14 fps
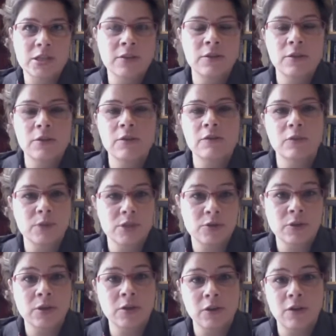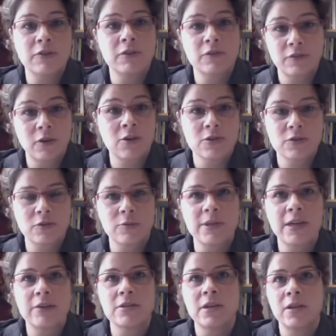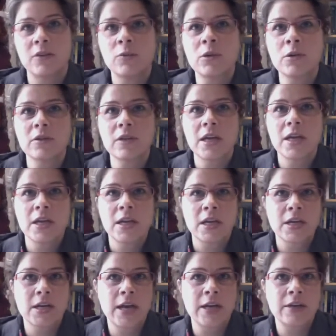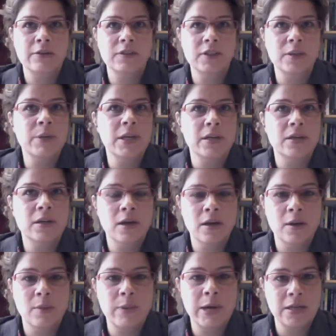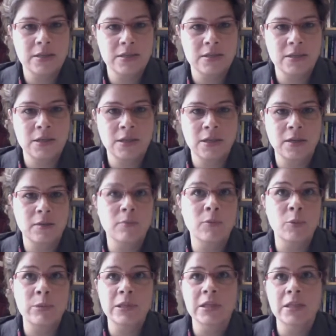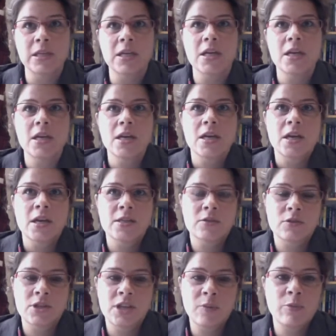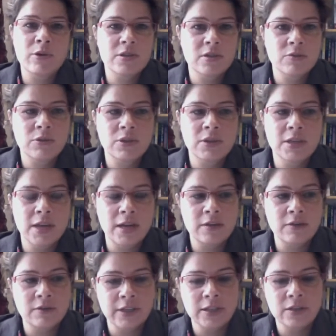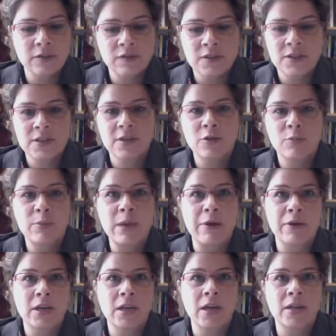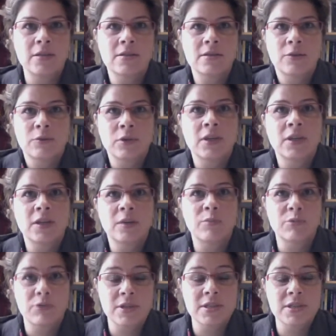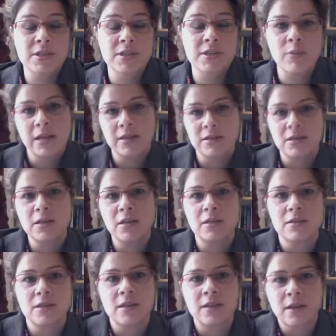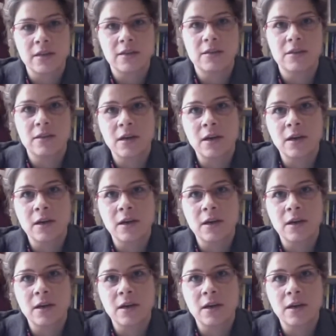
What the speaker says: each other, from Israel, often also from the outside world, and kind of limit Palestinian mobility. And so checkpoints are really kind of like the physical barricades that really imprison Palestinians and that